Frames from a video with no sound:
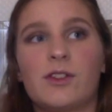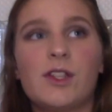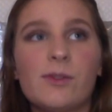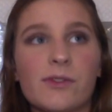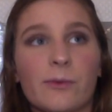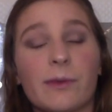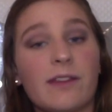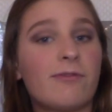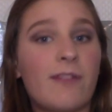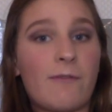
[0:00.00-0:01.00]
use a
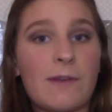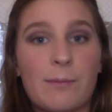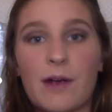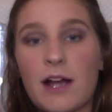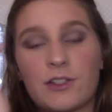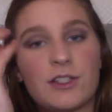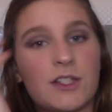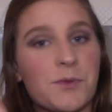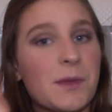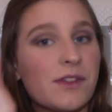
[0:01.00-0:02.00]
really fluffy brush and
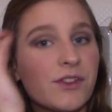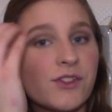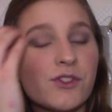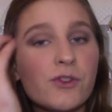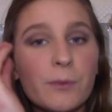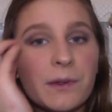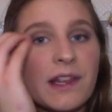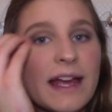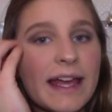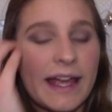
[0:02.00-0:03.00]
just be super
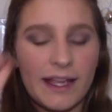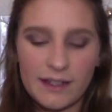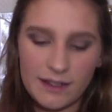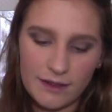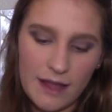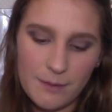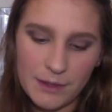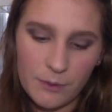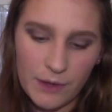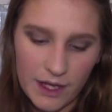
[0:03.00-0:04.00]
light-handed, and that'd
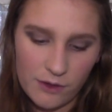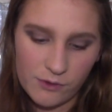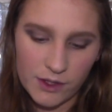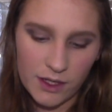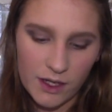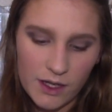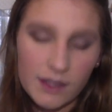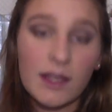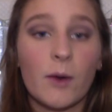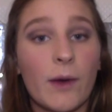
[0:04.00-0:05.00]
be a way you could
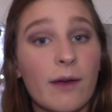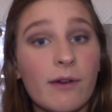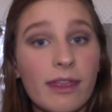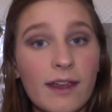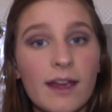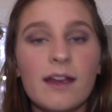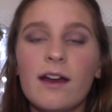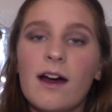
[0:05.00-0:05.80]
get away with it.